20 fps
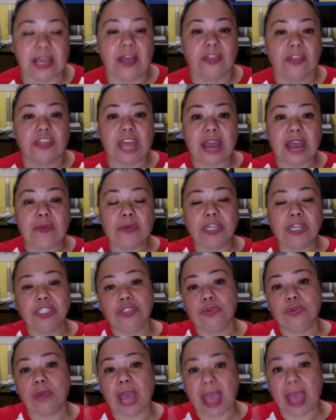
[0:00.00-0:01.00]
That way
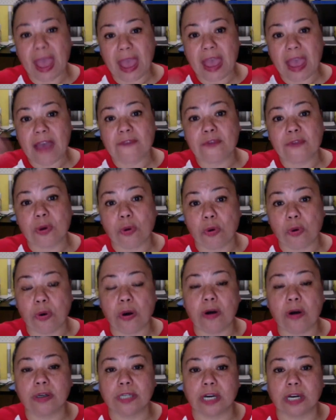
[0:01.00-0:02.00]
you have
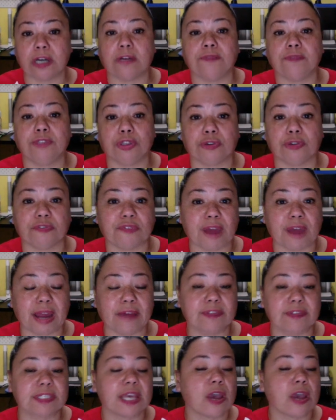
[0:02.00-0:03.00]
all of your
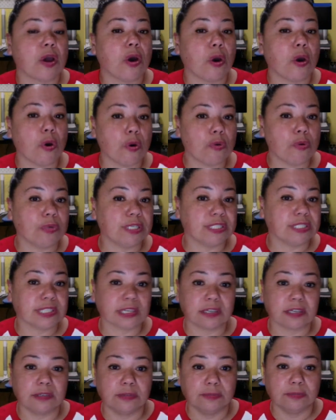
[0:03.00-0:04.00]
files always
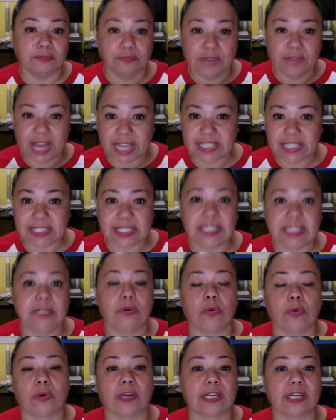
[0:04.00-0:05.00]
nicely
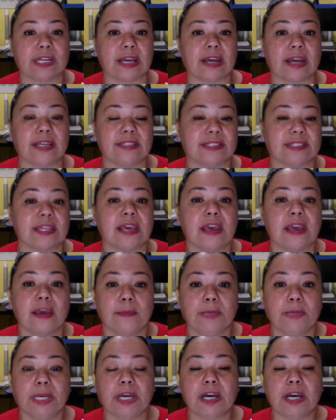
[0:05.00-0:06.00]
organized,
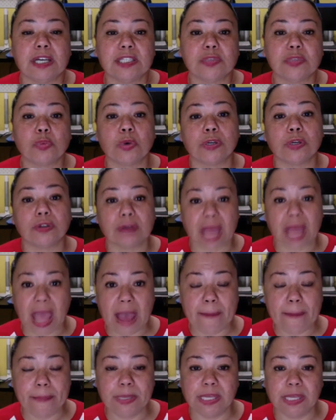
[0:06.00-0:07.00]
because what will
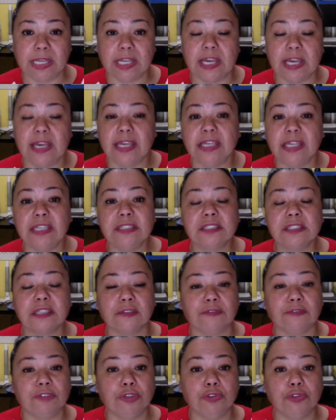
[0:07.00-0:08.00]
happen is if
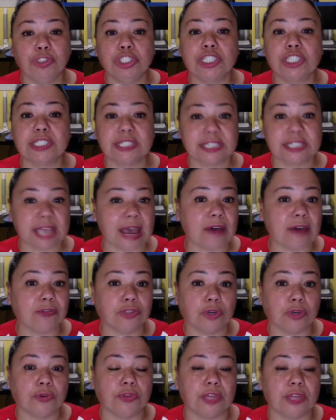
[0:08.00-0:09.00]
you just
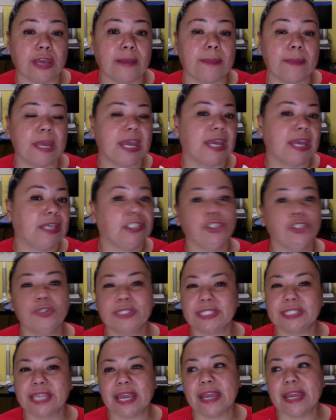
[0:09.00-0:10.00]
download them and you
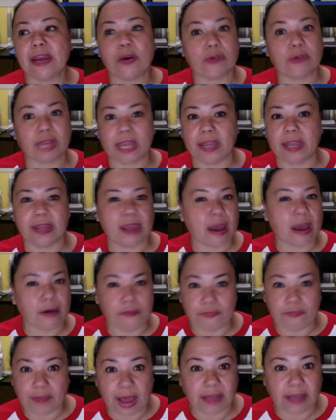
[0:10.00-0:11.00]
say, okay, I'll
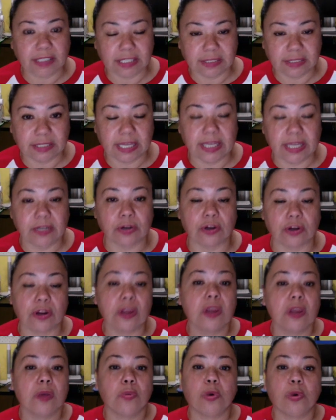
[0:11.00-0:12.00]
file it later,
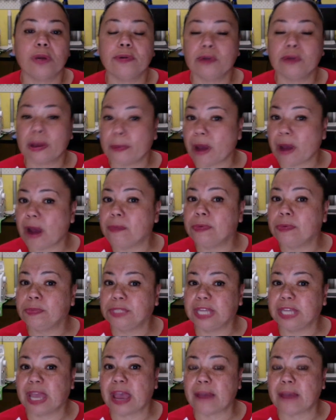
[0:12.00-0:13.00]
what will
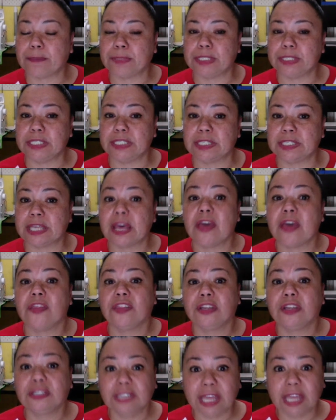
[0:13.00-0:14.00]
probably happen is
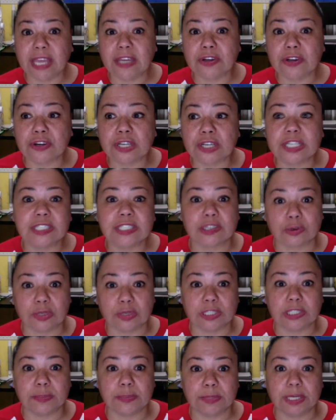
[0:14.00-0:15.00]
the later is going
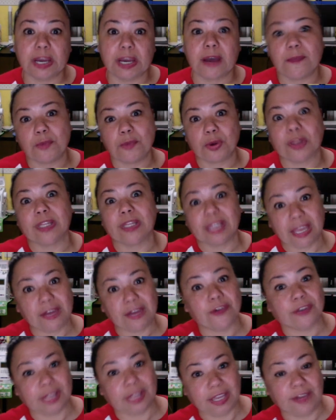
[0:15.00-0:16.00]
to become more
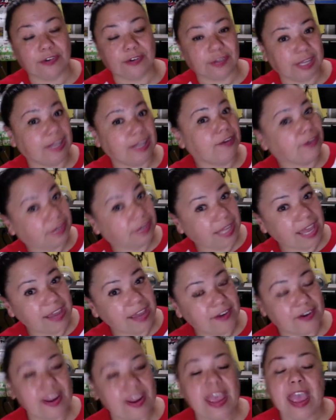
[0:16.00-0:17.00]
later, later, later, later.
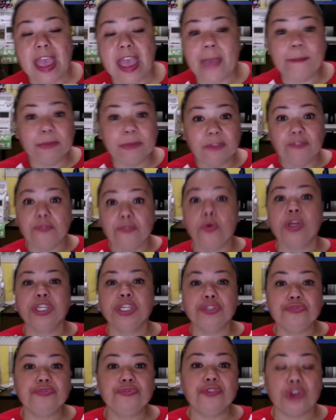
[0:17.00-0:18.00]
And before
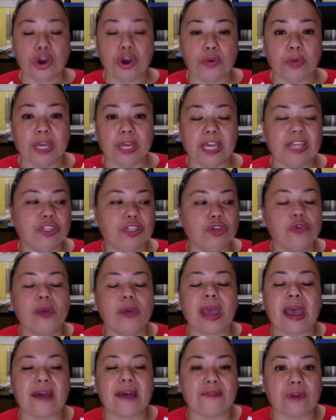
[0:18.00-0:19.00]
you know it, you
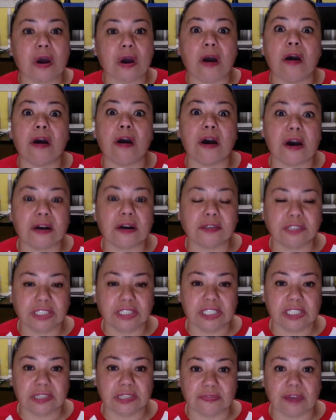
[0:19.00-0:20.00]
have all
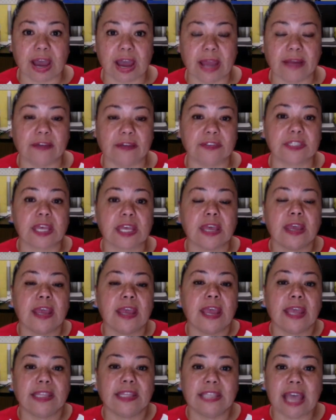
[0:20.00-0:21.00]
these files
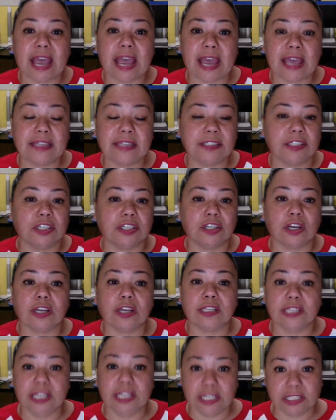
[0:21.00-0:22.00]
that
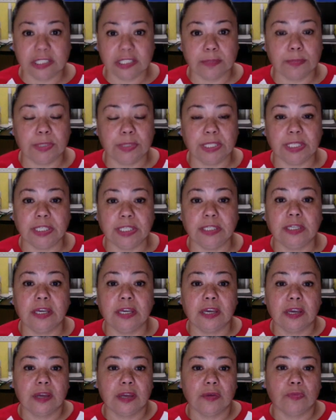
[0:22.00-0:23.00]
need to be
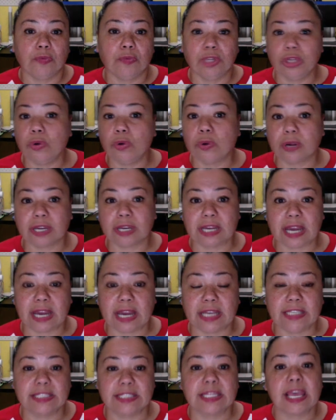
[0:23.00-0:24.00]

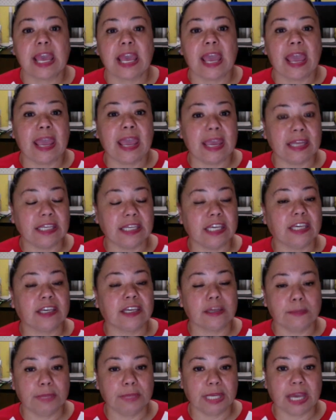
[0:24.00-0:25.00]
reorganized, and it
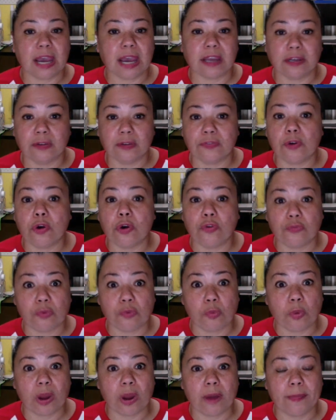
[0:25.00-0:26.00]
can be kind of
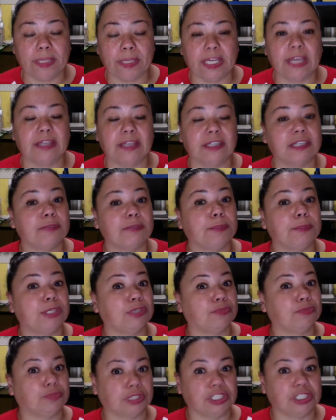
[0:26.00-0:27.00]
overwhelming and it can be a
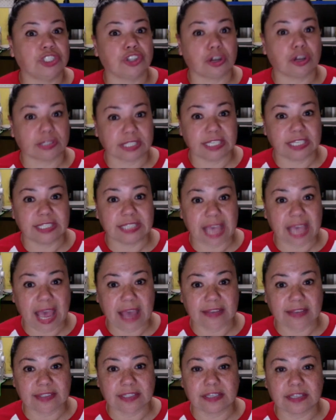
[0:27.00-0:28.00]
really daunting
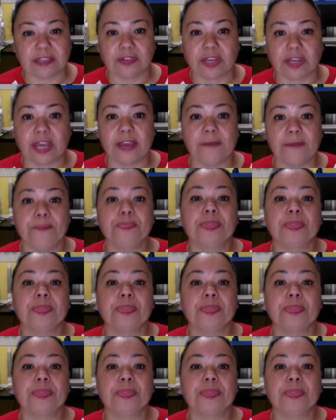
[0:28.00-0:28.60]
task. Okay.